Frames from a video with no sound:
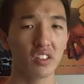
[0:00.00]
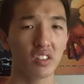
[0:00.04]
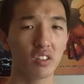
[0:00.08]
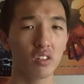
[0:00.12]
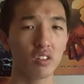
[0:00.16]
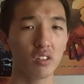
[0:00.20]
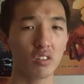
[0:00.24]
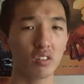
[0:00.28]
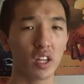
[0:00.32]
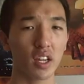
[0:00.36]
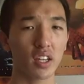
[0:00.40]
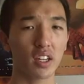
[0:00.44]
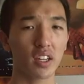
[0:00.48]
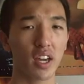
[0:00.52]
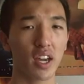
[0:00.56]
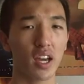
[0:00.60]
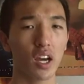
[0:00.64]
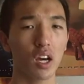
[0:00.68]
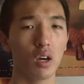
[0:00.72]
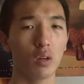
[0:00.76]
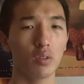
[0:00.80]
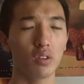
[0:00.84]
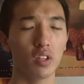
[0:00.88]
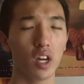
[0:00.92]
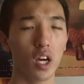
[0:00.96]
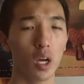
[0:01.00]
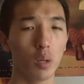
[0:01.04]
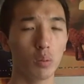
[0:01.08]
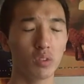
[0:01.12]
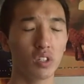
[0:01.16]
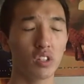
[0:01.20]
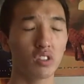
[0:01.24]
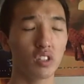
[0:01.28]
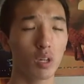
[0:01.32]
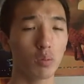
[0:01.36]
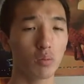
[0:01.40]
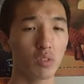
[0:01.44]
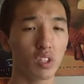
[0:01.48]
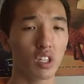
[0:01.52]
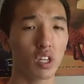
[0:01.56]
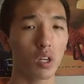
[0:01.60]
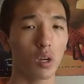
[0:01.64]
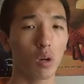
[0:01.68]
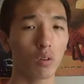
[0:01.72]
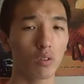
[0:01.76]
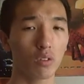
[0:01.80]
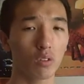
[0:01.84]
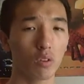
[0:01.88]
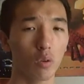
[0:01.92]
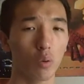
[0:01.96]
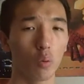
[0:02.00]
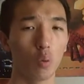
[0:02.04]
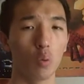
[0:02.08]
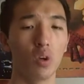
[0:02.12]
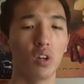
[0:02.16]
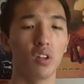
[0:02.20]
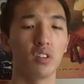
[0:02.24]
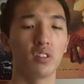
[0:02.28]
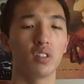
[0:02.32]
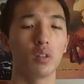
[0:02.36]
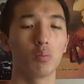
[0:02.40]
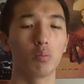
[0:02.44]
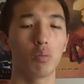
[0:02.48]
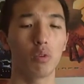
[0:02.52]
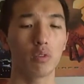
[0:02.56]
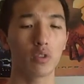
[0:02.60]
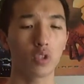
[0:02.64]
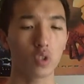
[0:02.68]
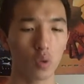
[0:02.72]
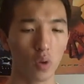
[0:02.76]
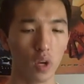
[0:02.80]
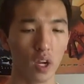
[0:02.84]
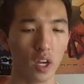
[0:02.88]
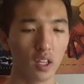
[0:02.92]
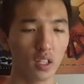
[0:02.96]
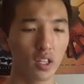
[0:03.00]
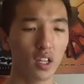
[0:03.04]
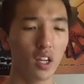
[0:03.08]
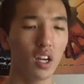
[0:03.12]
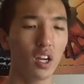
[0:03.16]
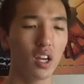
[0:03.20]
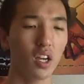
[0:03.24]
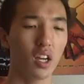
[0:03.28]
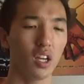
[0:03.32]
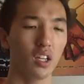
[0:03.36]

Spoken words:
I didn't like how the Humpty Dumpty character was portrayed